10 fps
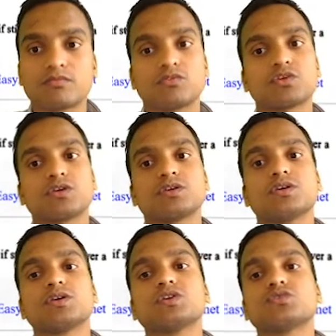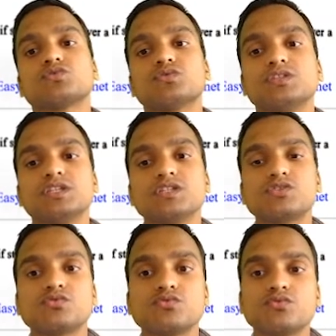Okay, so
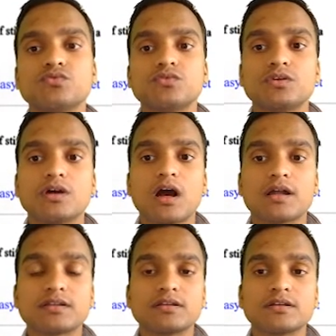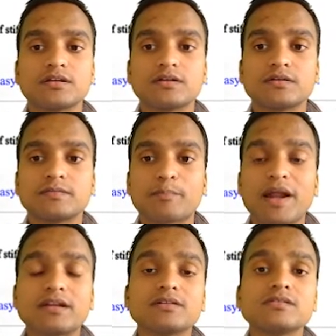these two are the
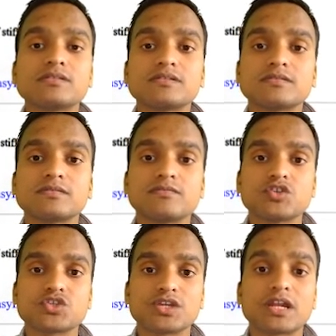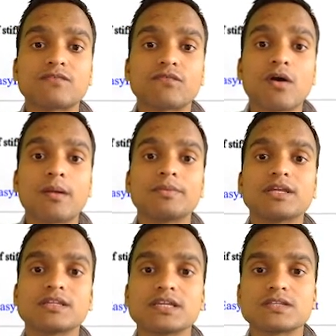patterns which get formed
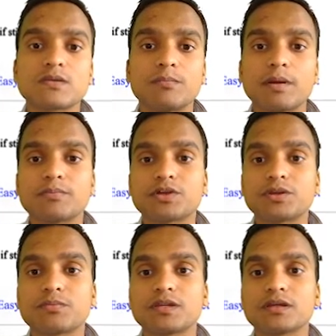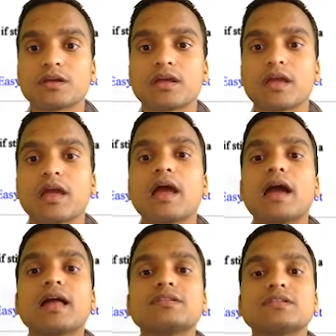in case of web crippling,
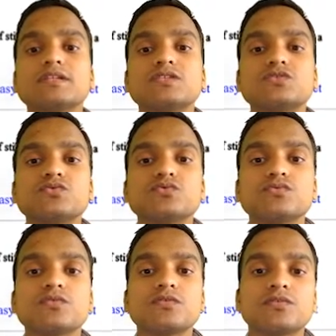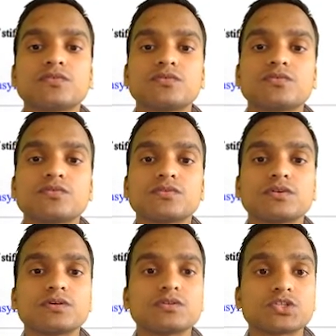and these two
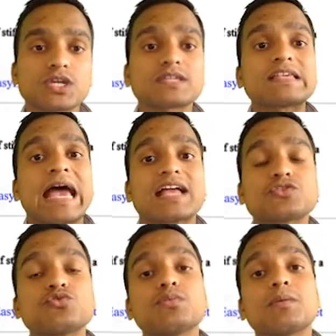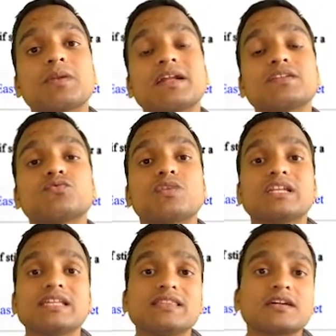checks has to be applied in
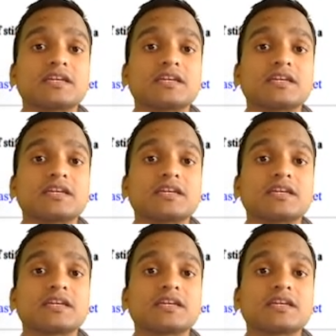only in the